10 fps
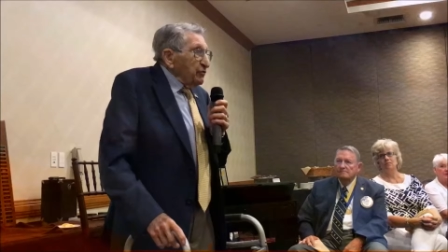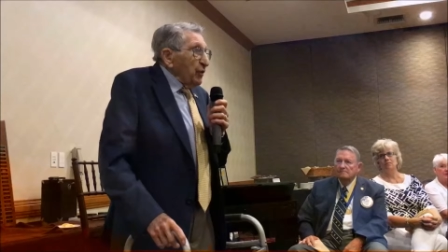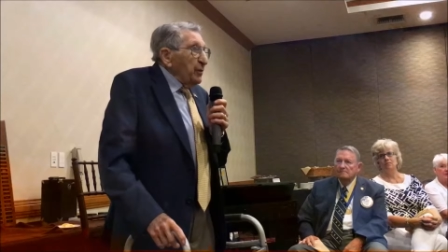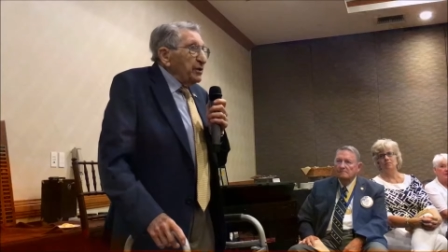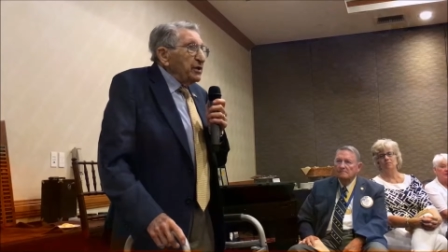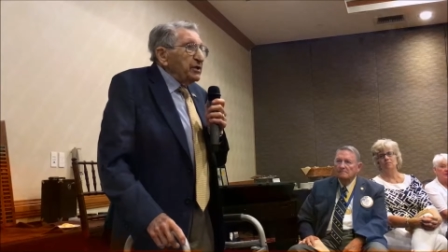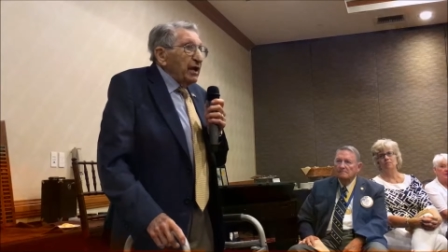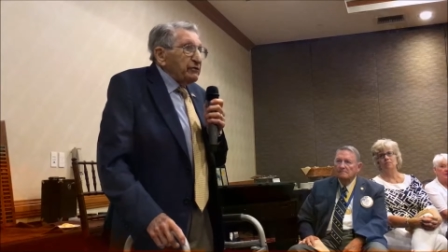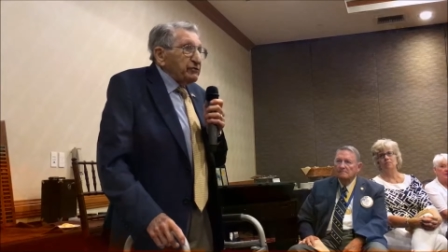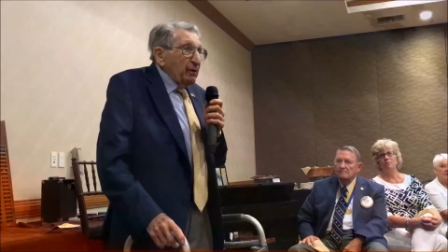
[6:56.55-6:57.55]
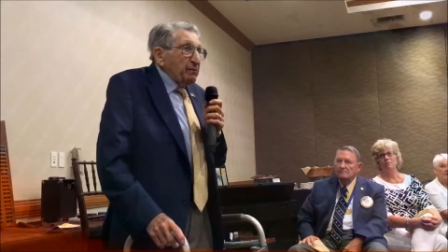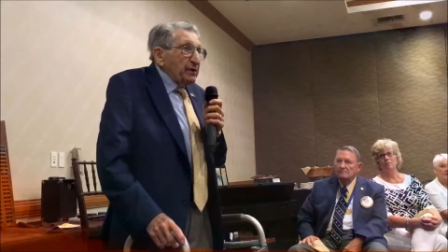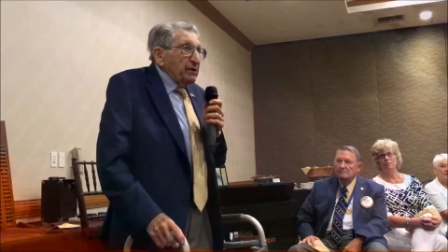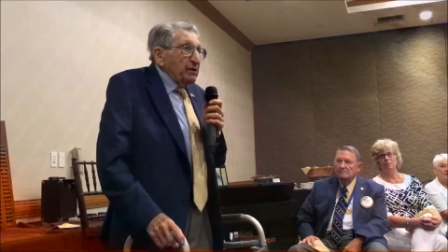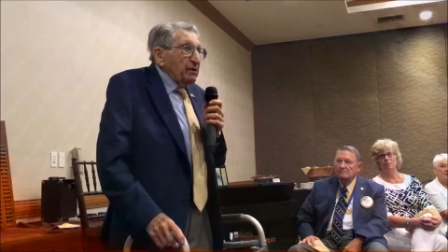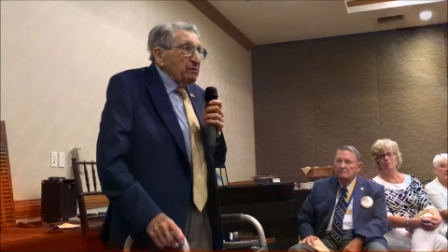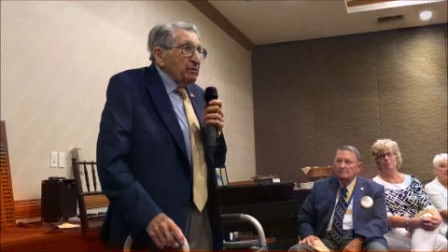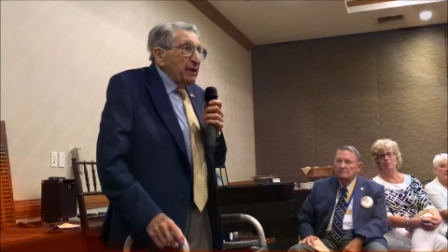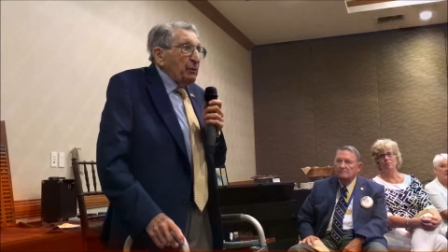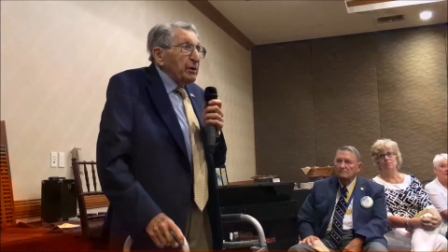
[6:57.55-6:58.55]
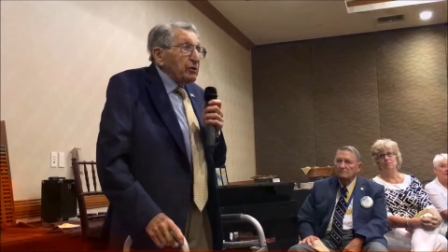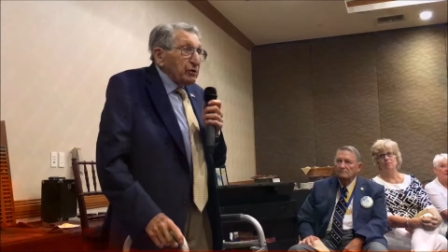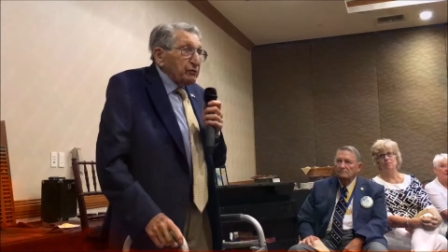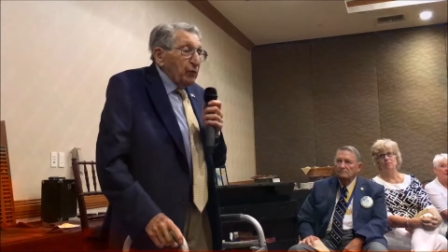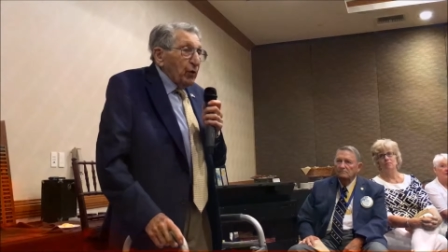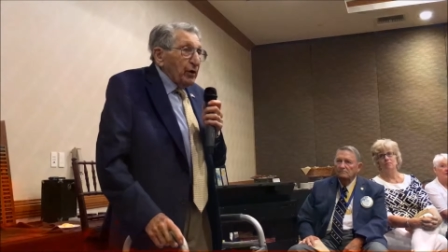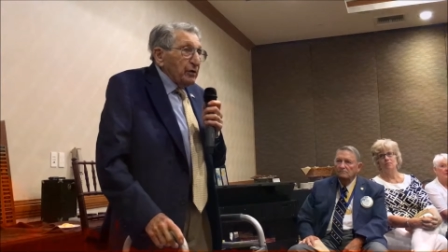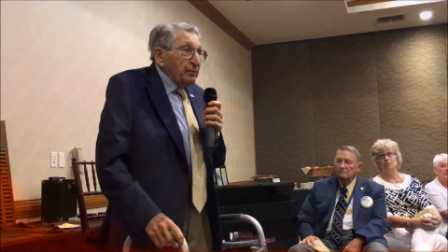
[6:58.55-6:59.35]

So we did get something that we looked for.